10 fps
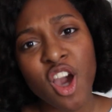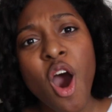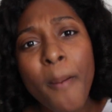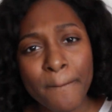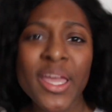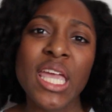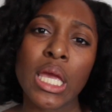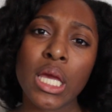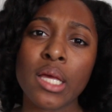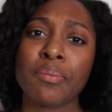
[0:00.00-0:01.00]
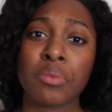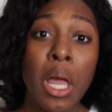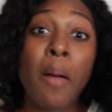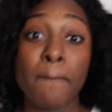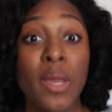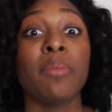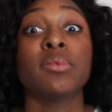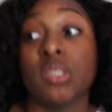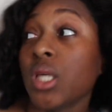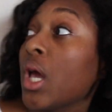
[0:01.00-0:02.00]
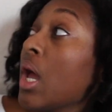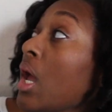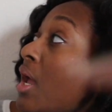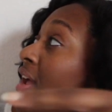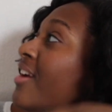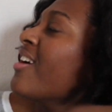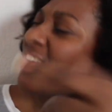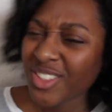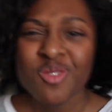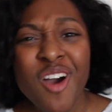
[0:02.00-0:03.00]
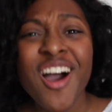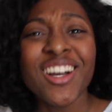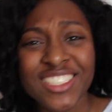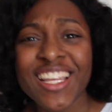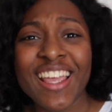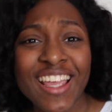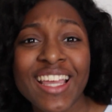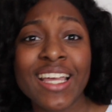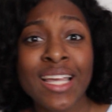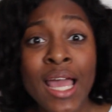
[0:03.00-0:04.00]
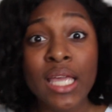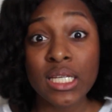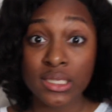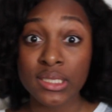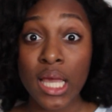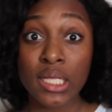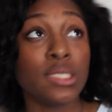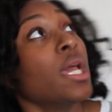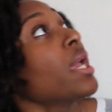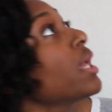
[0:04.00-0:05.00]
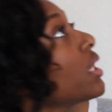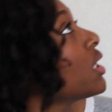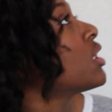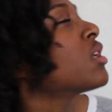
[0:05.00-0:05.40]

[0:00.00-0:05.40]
Call me, Baepsae, watch you, he said they,